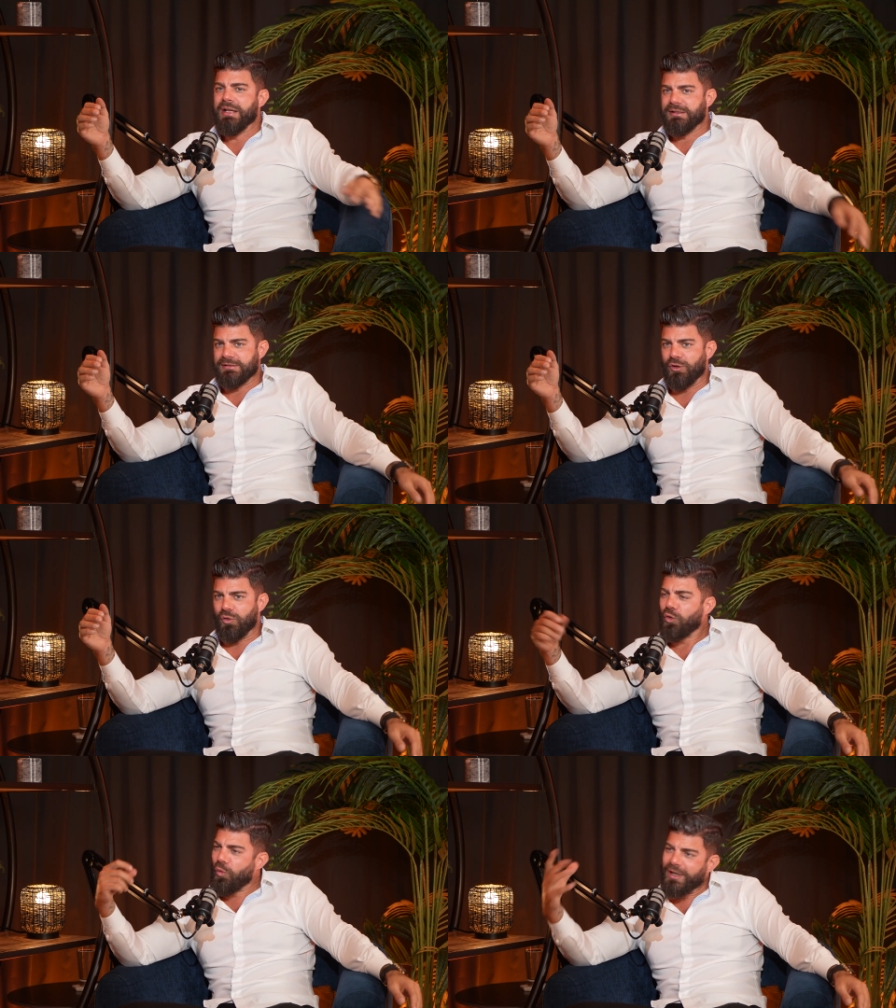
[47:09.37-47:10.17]

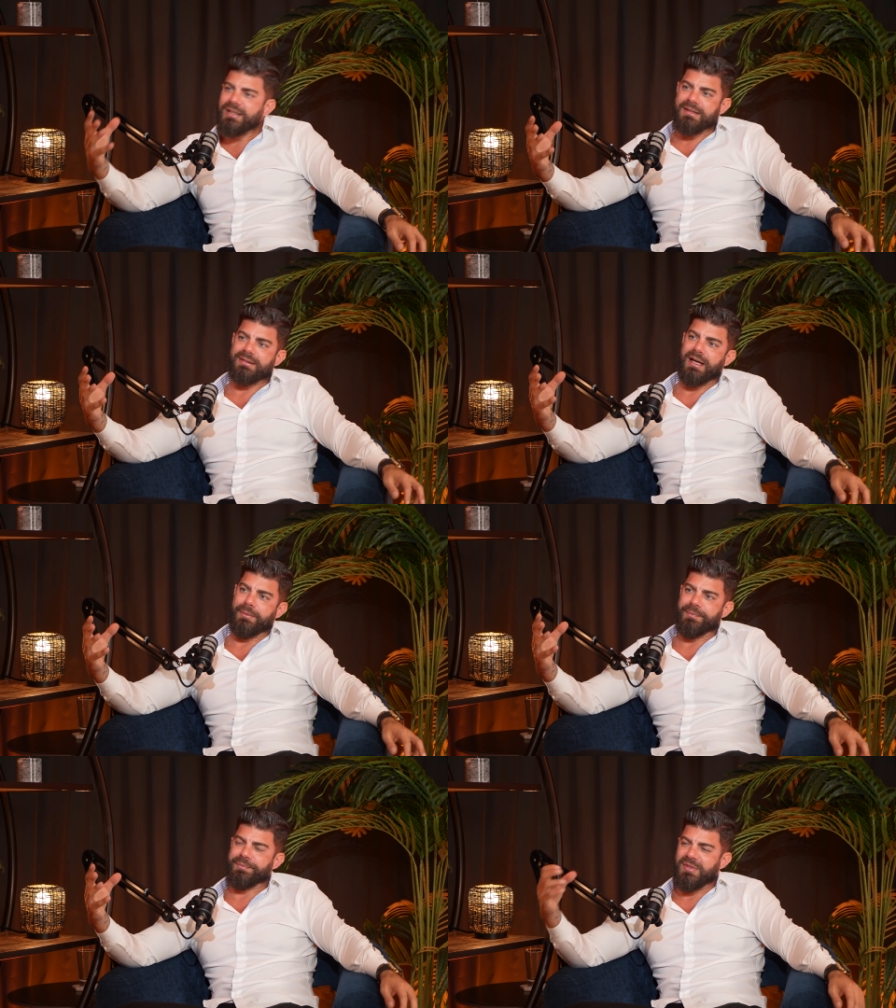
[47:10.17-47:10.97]
So quality
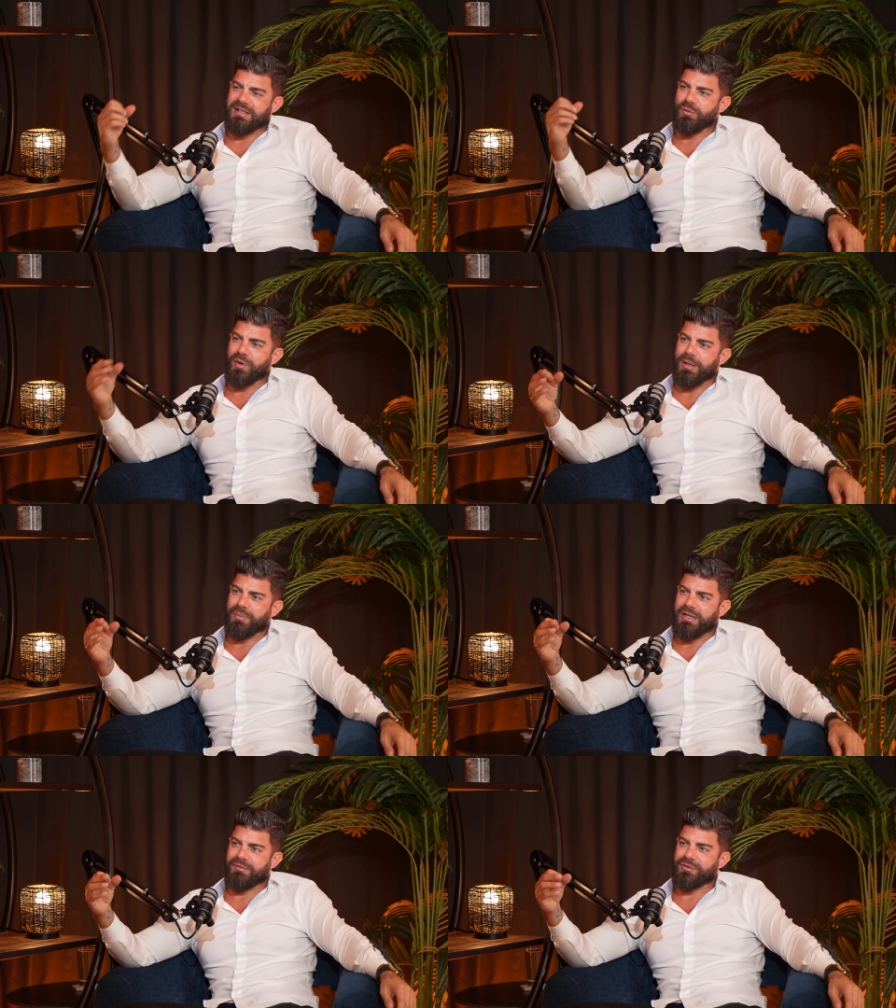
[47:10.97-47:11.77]
time, this is what I
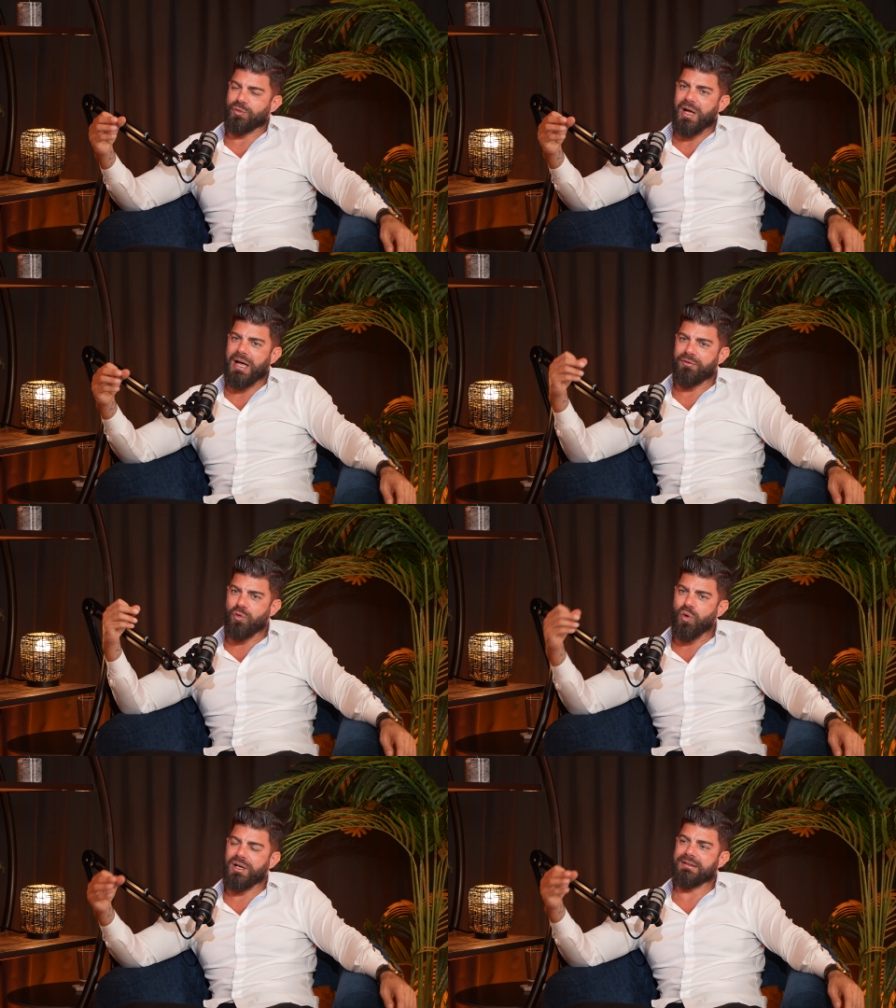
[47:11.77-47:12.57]
believe, to have
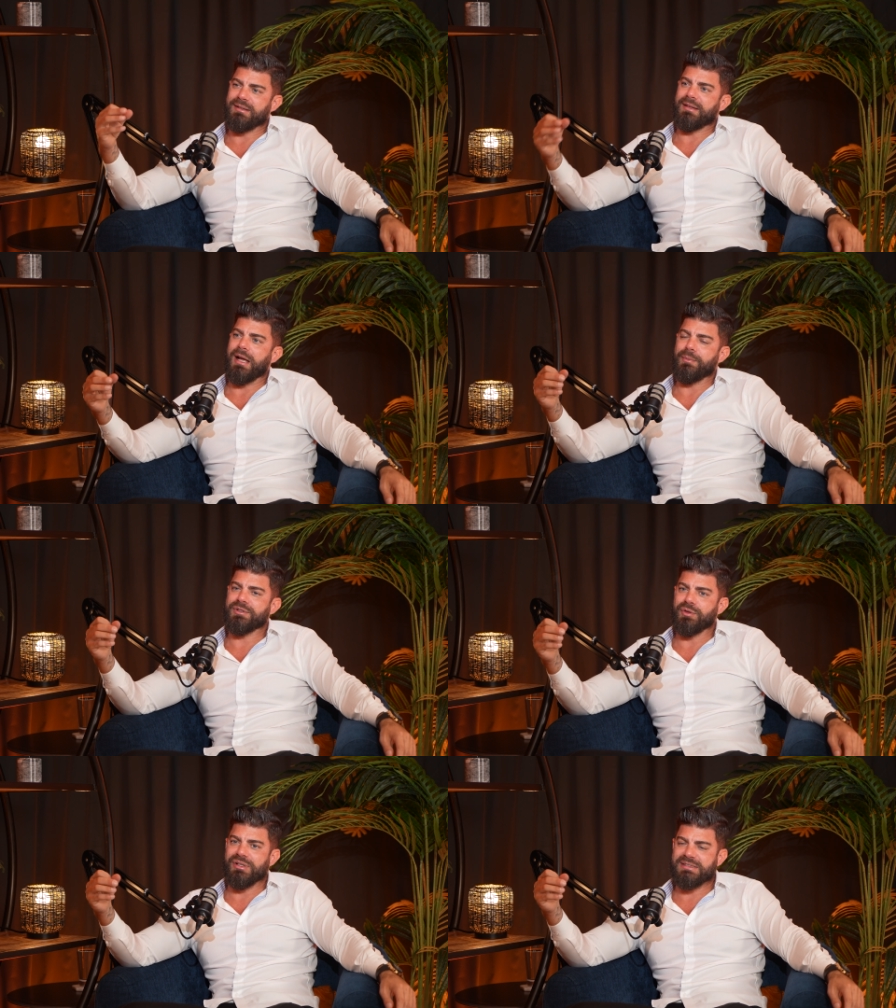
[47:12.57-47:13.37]
quality time.
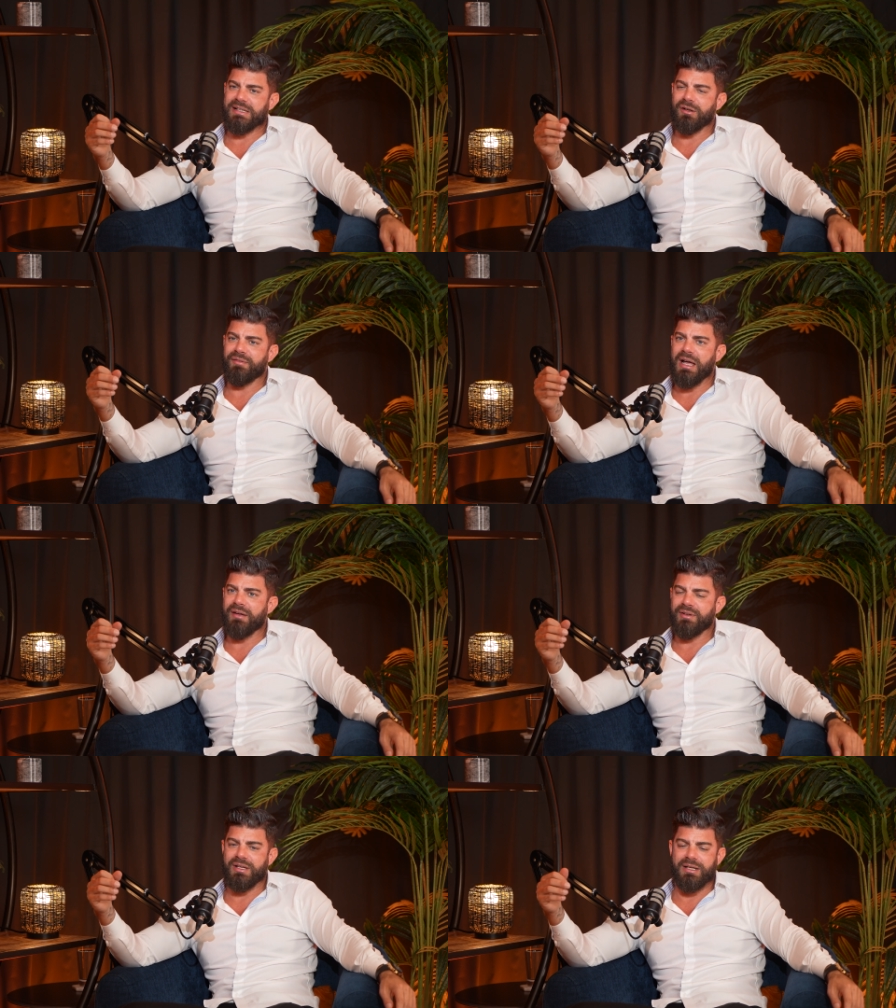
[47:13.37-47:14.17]
So instead of
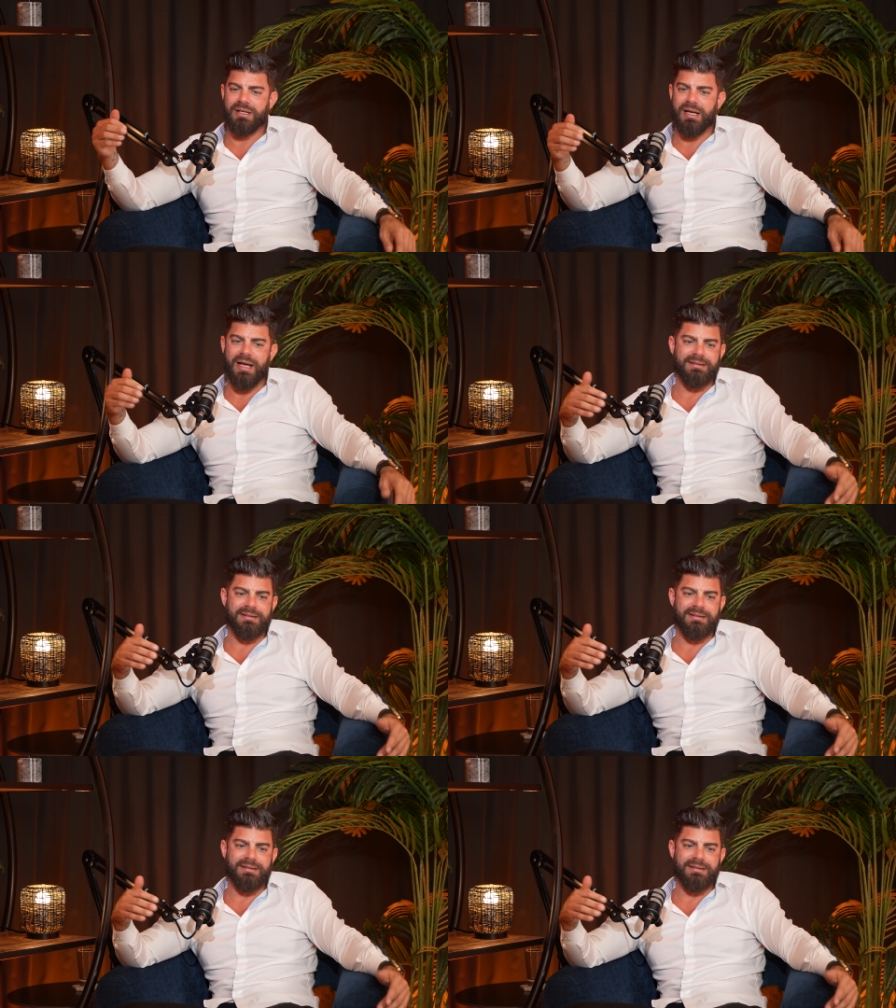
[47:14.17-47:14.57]
having a